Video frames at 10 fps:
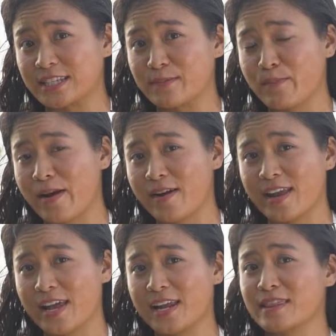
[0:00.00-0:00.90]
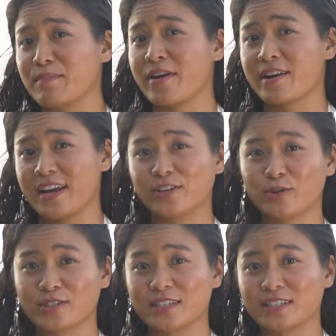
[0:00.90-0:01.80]
the marinade and the marinade
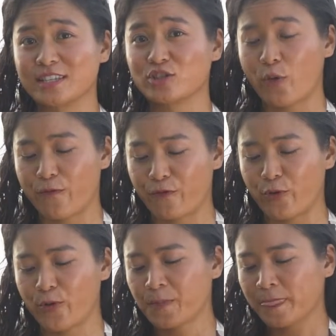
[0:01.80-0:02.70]
goes into the tofu.